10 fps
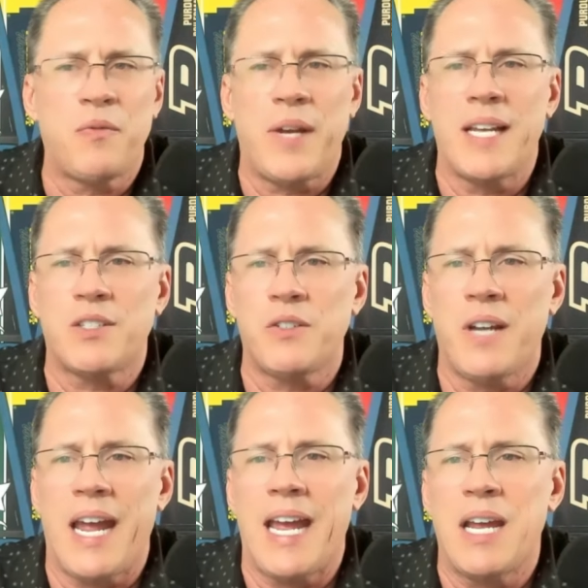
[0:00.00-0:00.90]

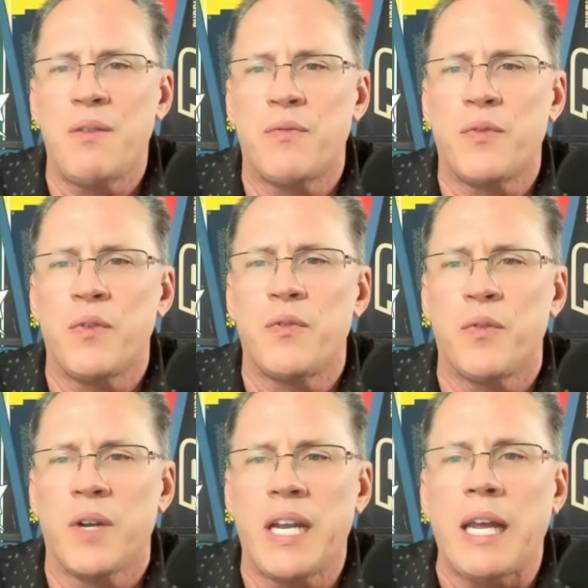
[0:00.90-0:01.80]
faster and for
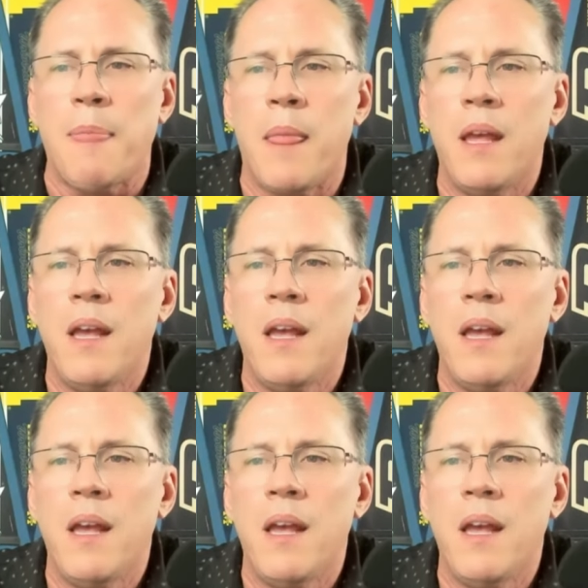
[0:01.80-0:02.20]
free.